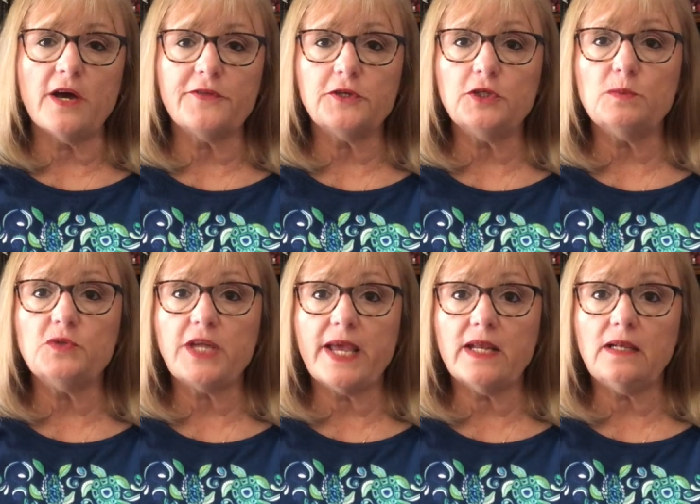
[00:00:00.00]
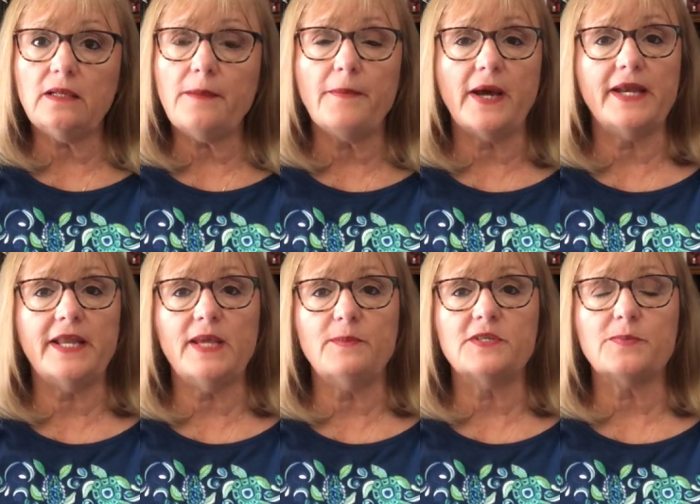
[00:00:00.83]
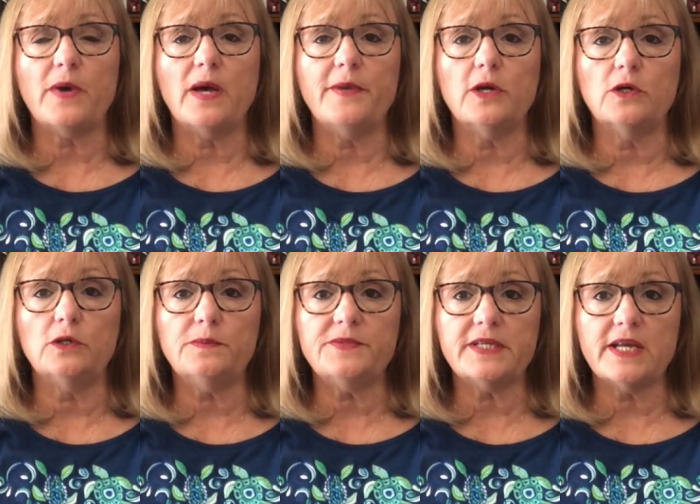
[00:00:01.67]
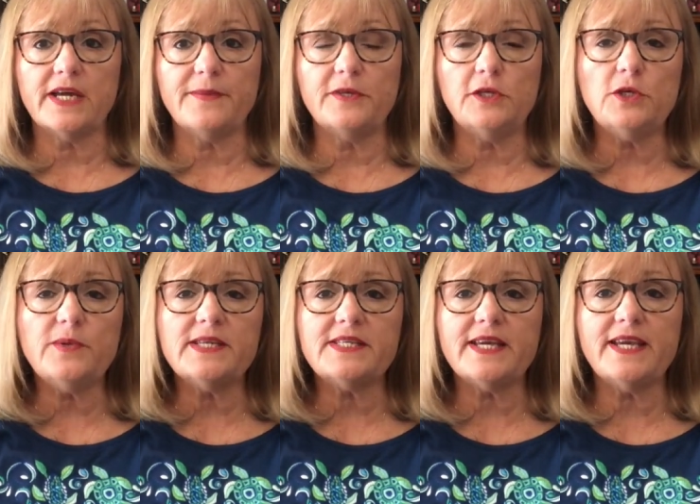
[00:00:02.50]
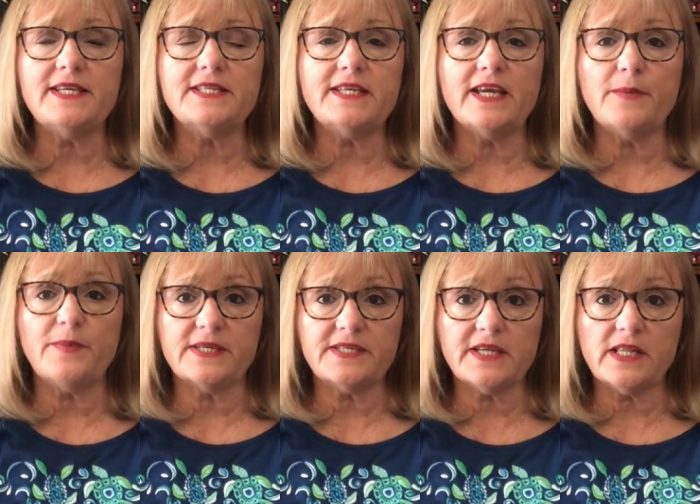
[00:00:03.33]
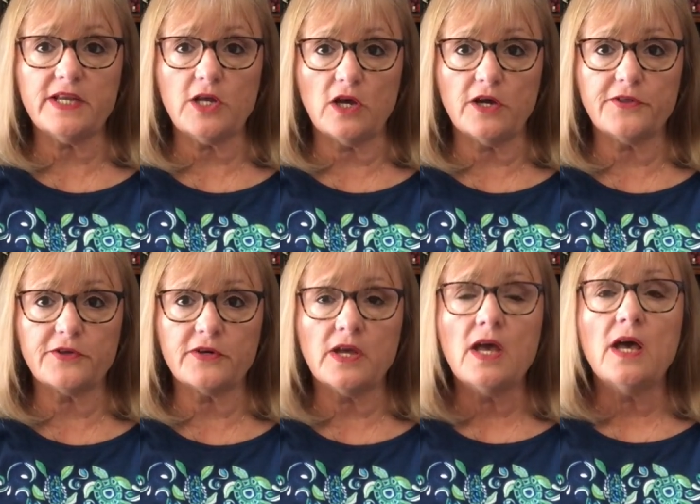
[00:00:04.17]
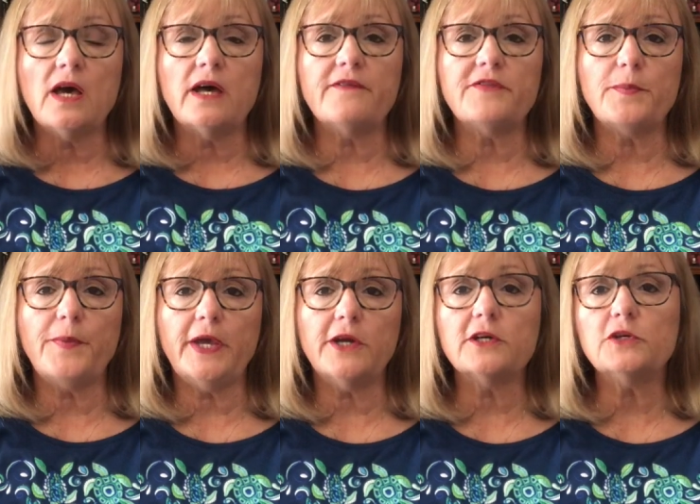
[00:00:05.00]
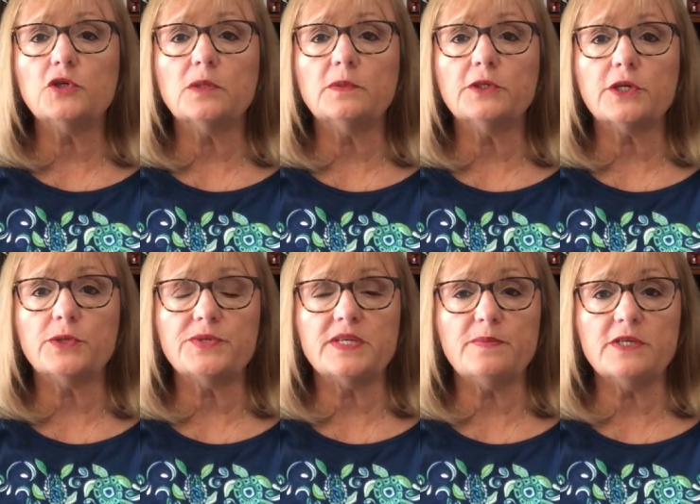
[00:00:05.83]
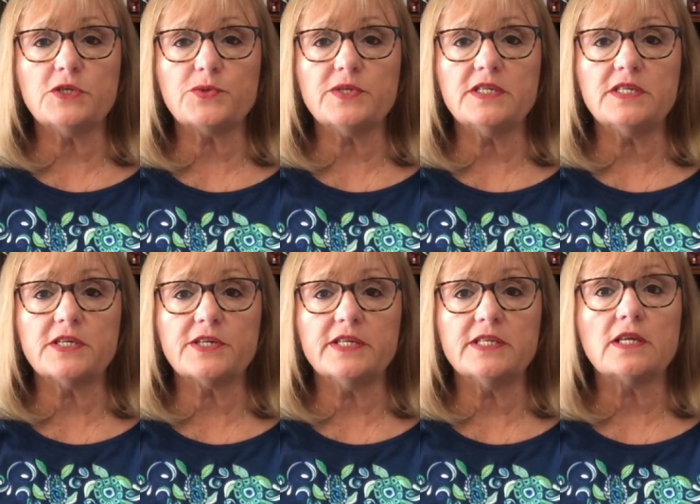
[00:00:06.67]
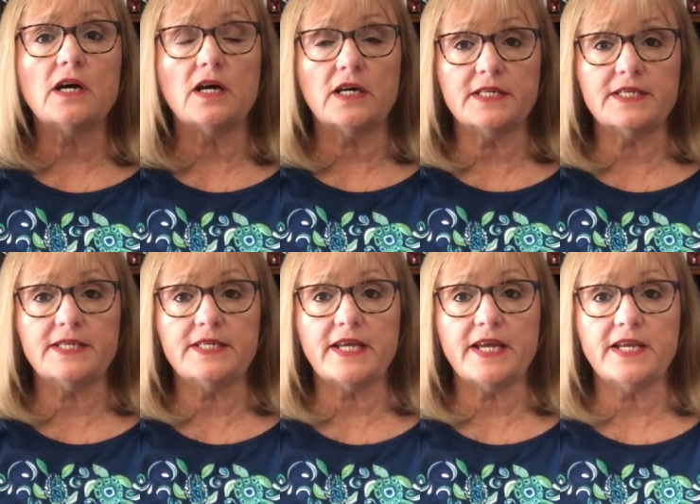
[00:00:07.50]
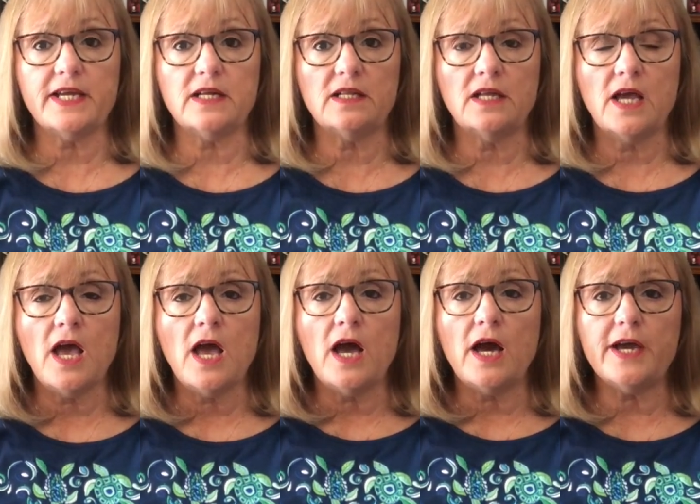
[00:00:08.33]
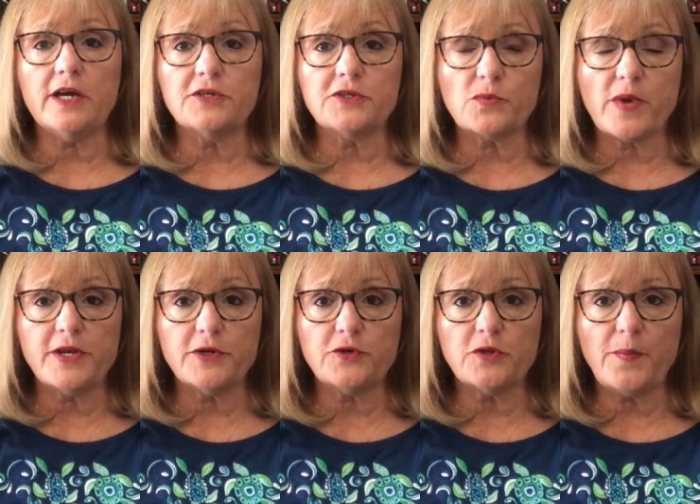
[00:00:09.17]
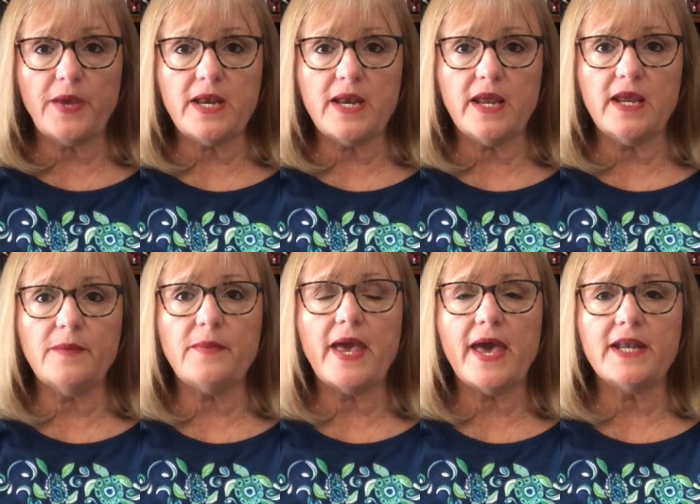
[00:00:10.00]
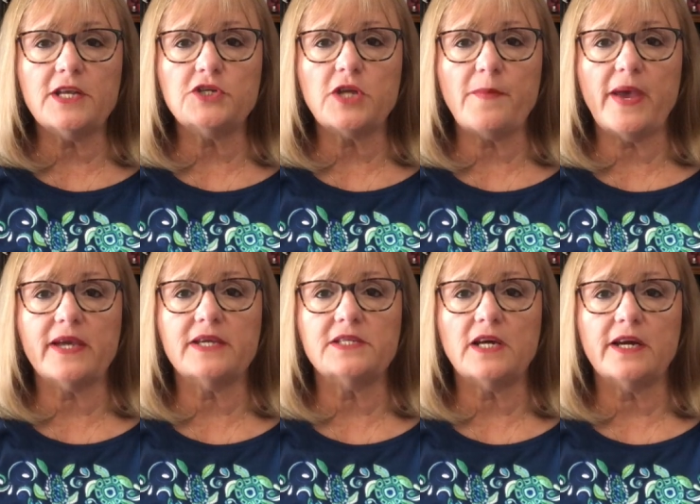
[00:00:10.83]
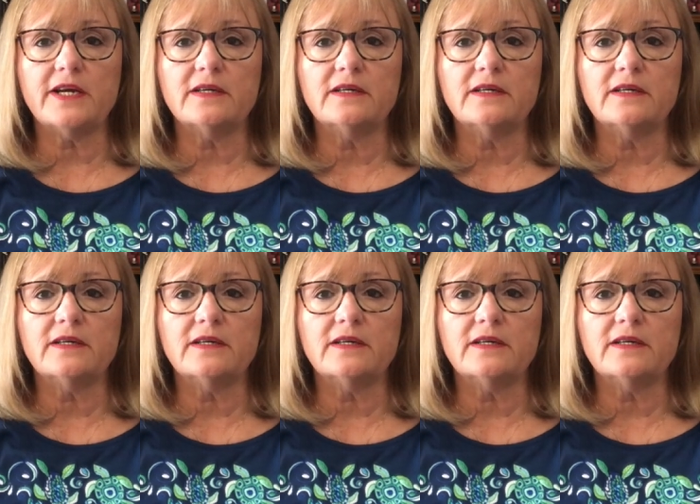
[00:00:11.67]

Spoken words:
YouTube channel. My name is Bobbi Holmes and I'm the USA Today best-selling author of the paranormal cozy mystery series, Haunting Danielle. I also write under the pen name Anna J. McIntyre.